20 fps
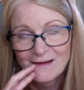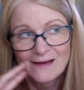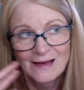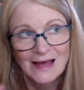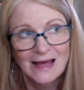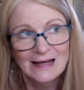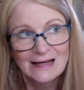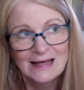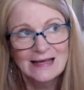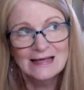
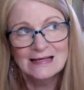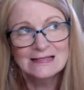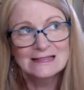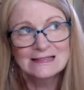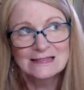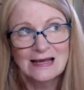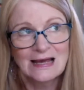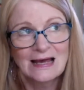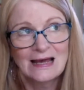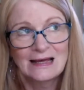And he
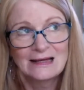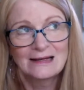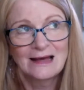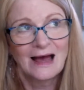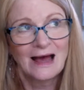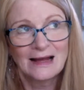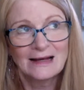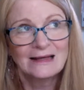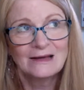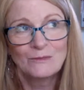said,
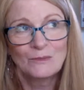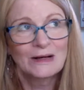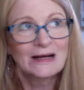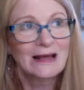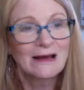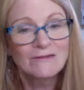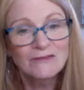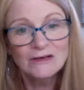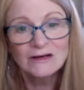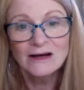"Honey,
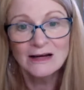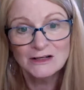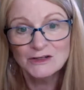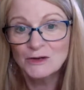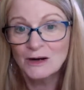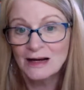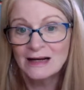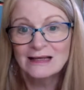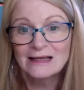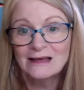whenever I
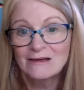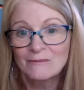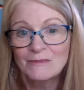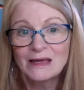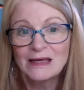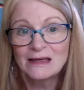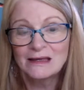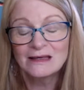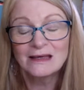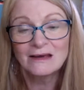try to
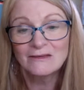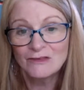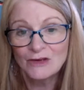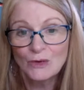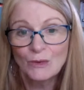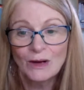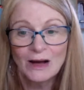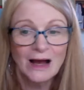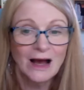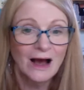give
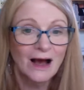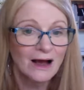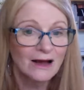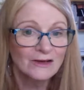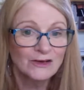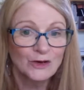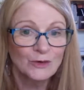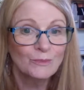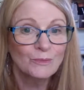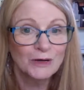you a
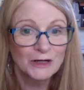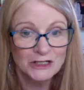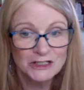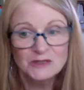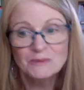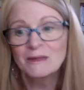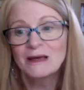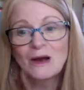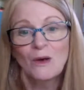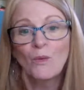hug, you
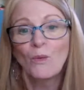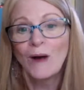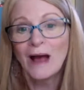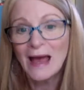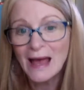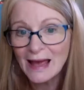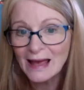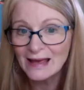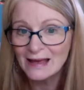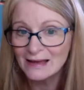push me
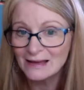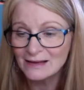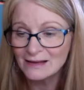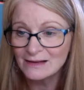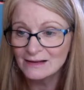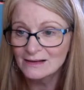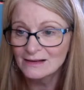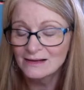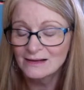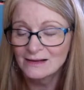away.
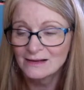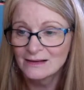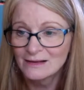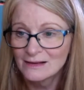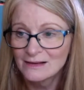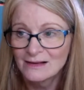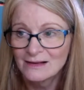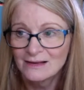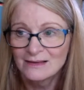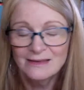
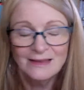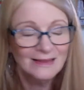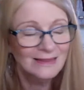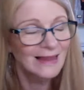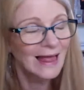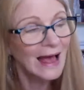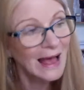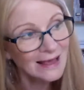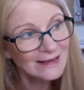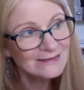The
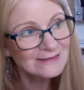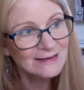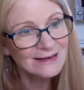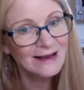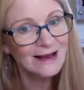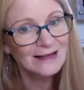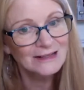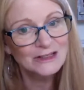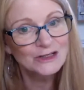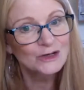last thing
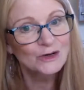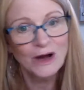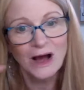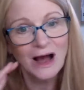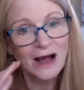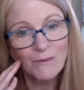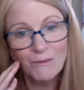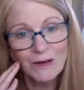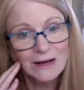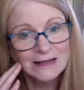
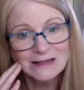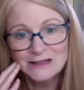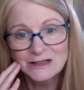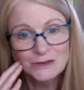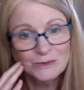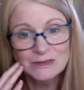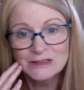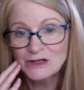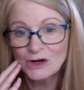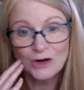I want to
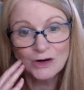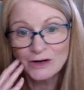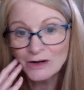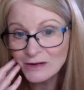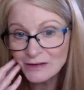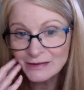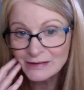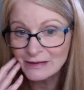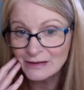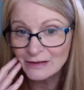do is
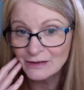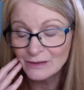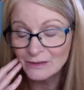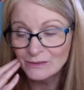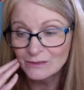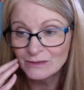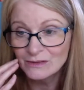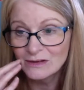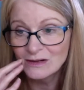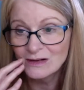hurt you."